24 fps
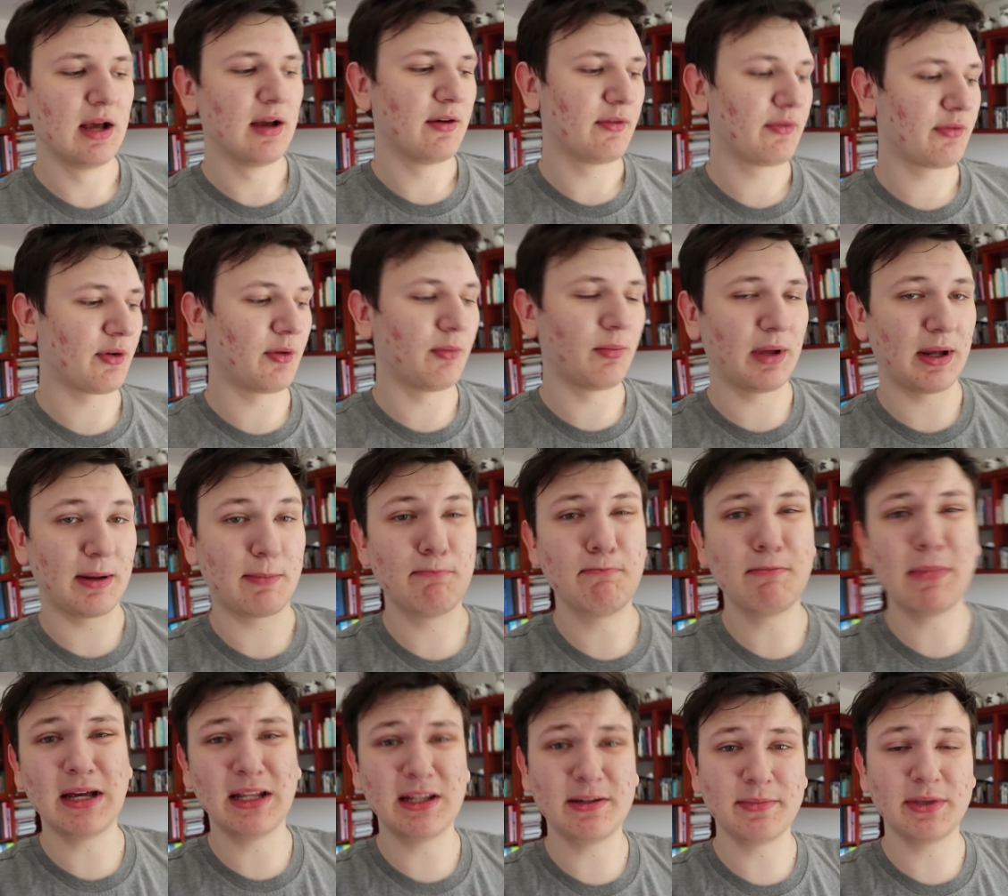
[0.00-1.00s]
from like
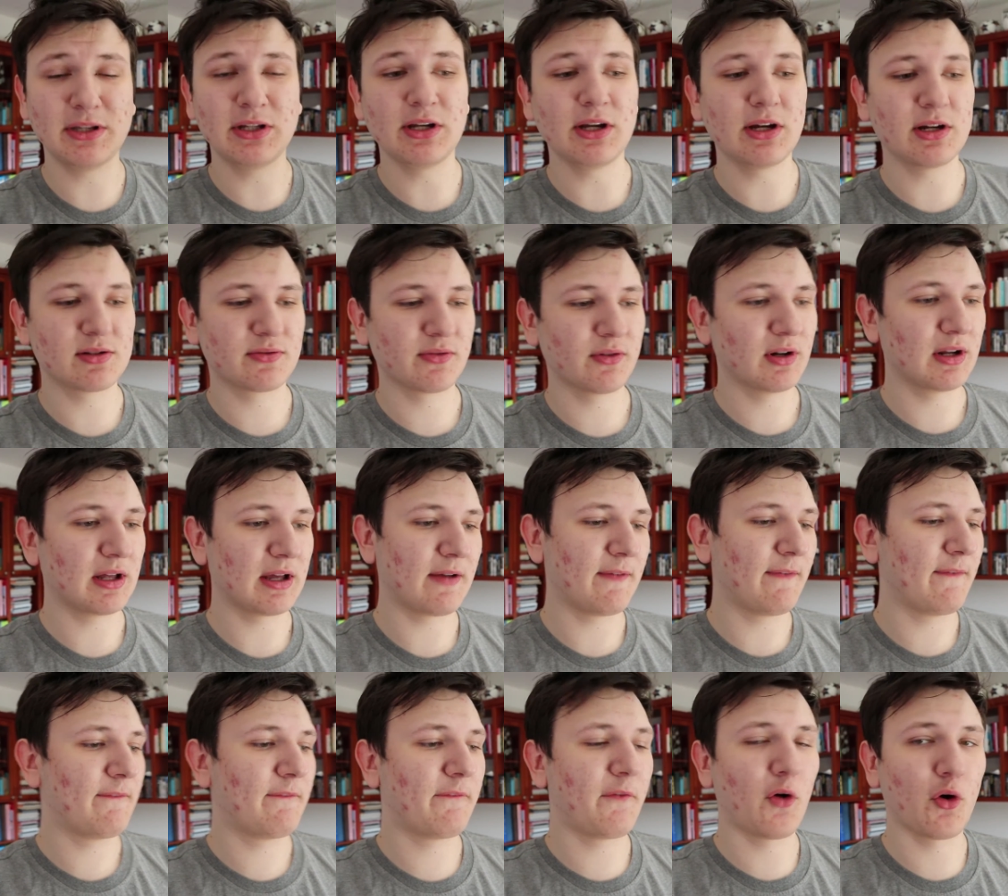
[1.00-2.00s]
many many years for like
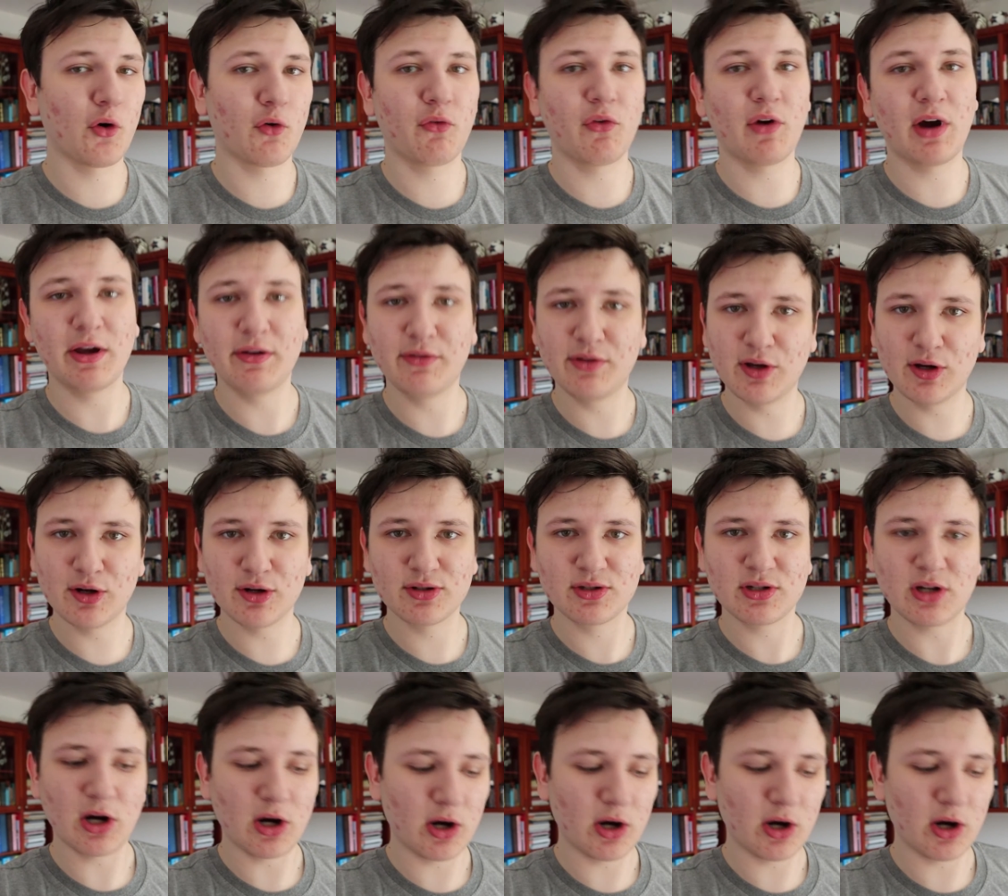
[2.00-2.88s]
four or five years